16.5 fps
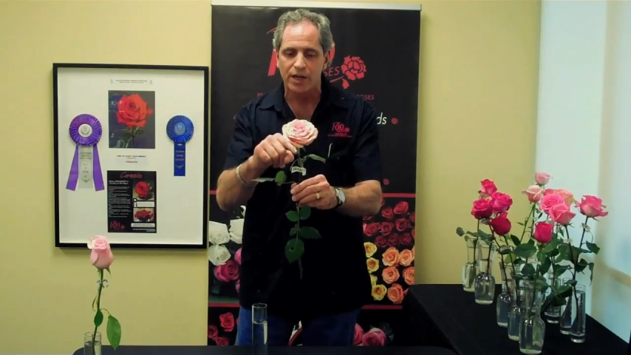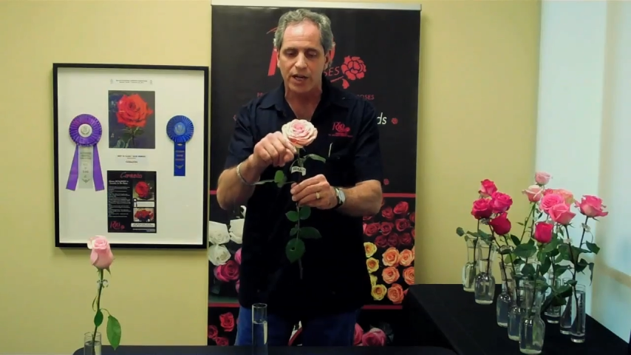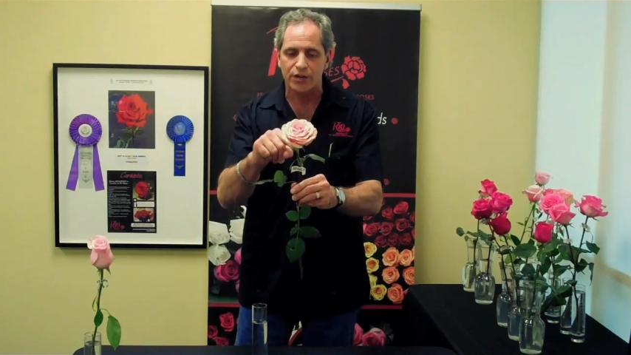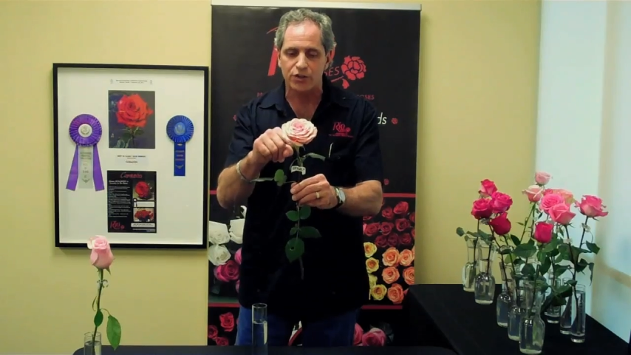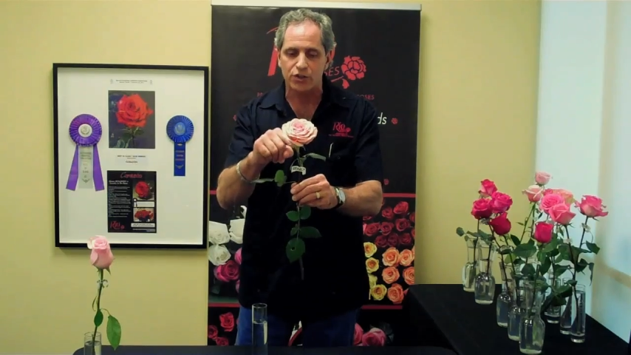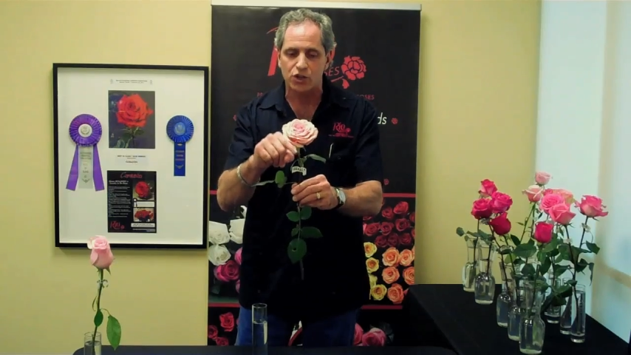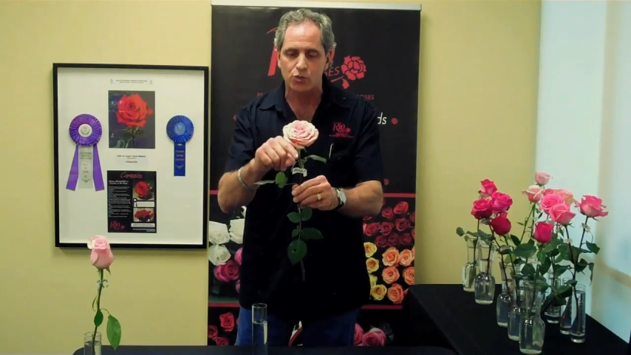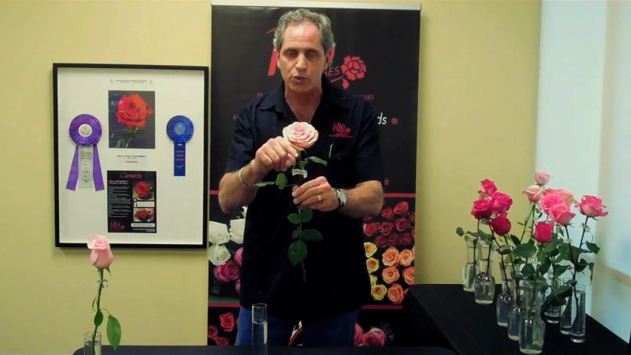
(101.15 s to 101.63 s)

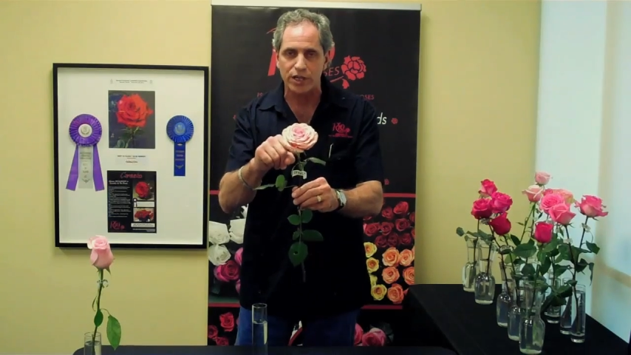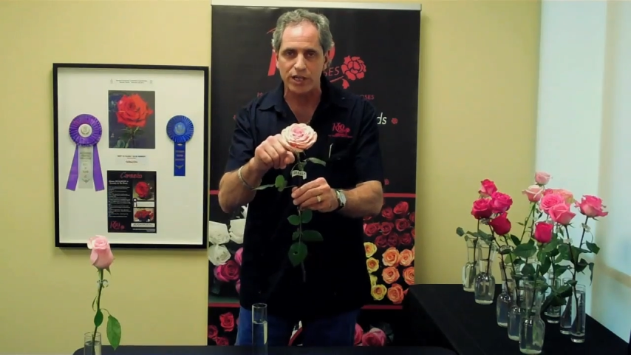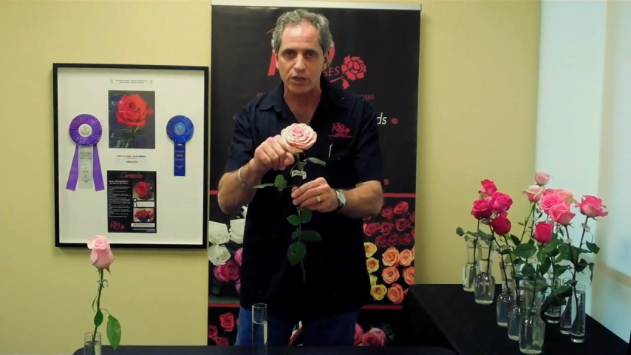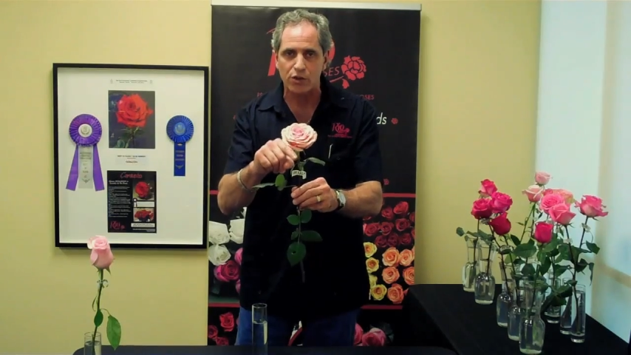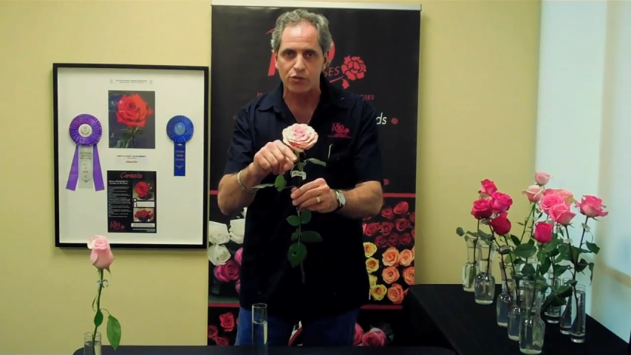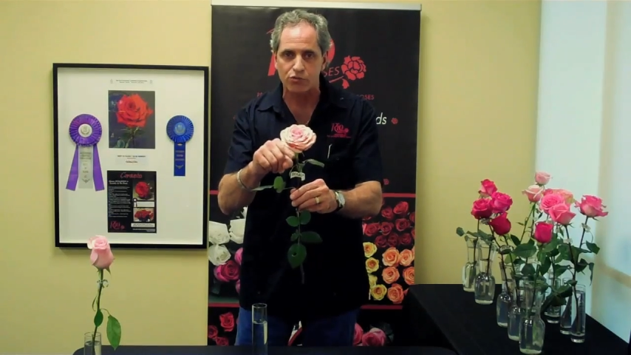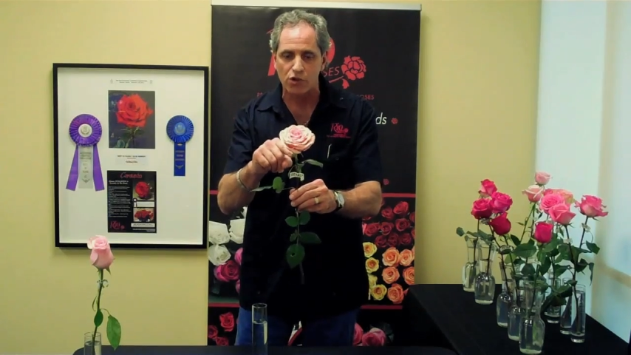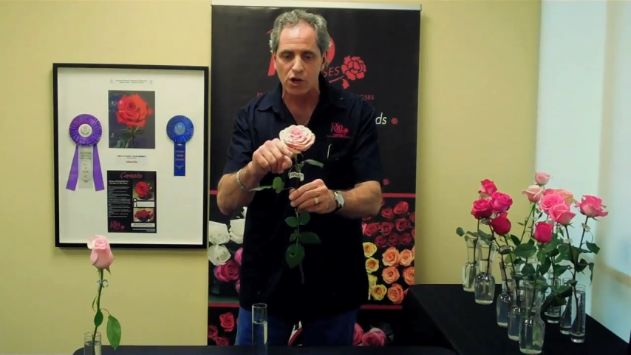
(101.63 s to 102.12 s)
and the green
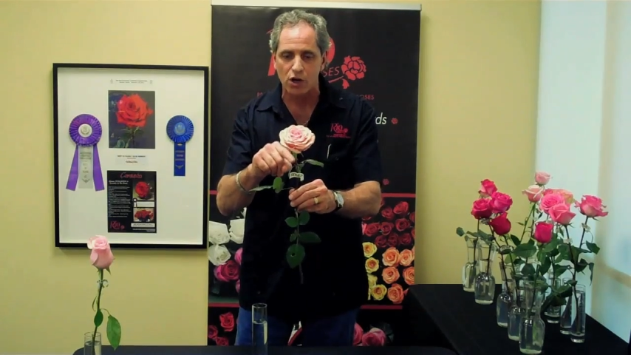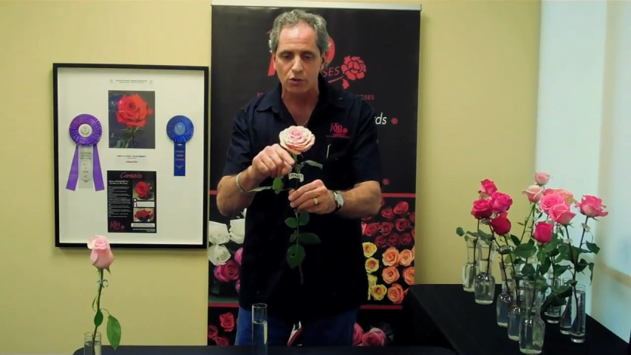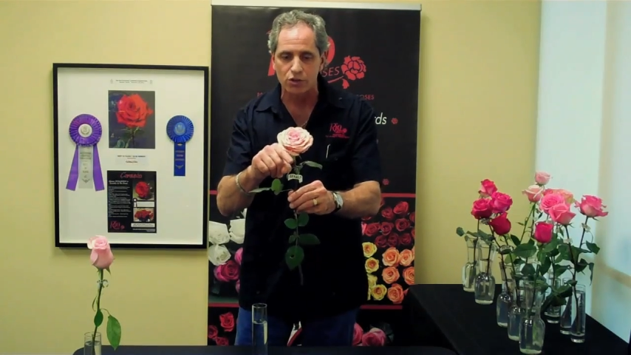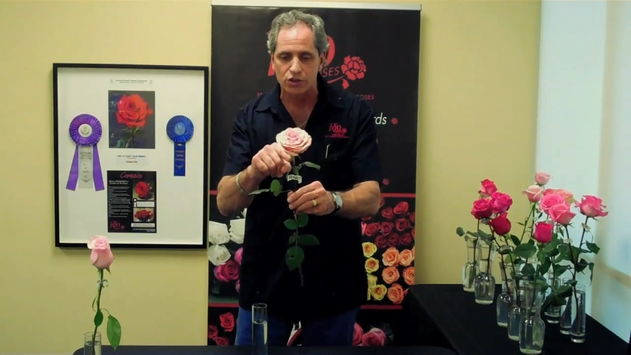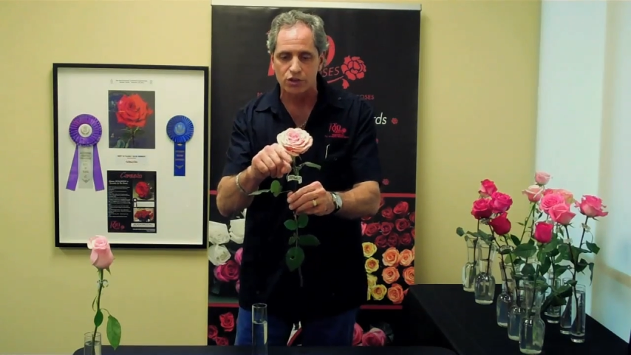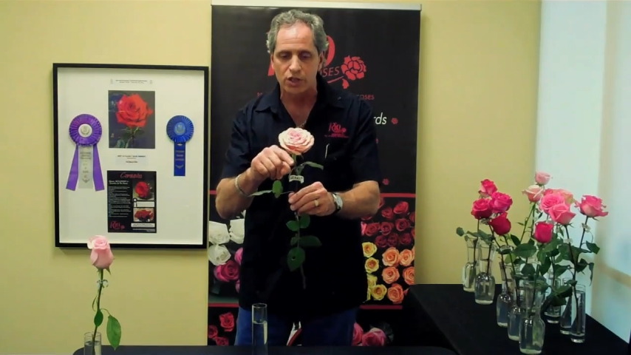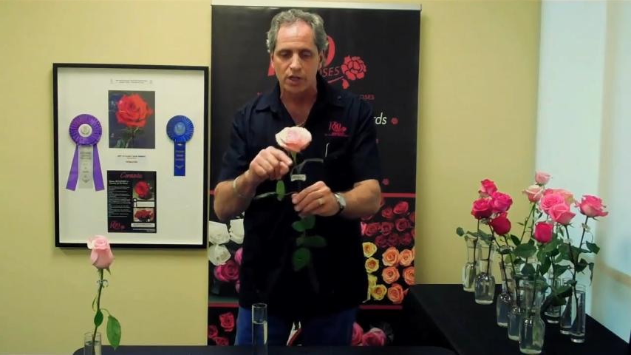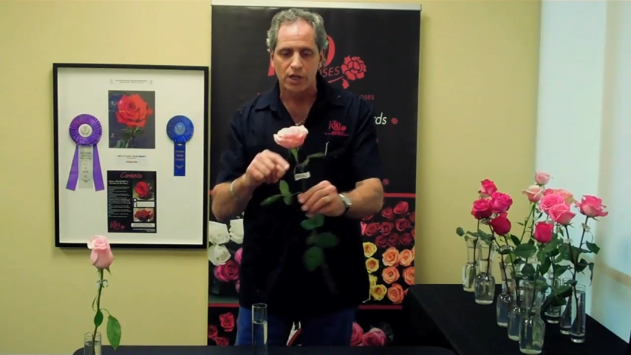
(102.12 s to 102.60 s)

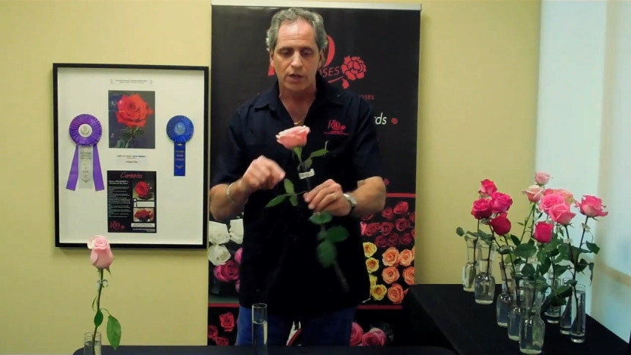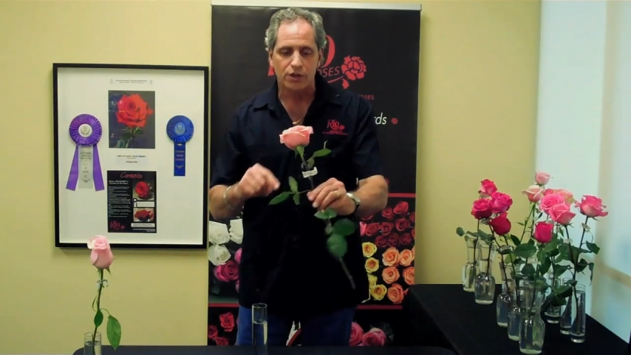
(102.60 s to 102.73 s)
throat.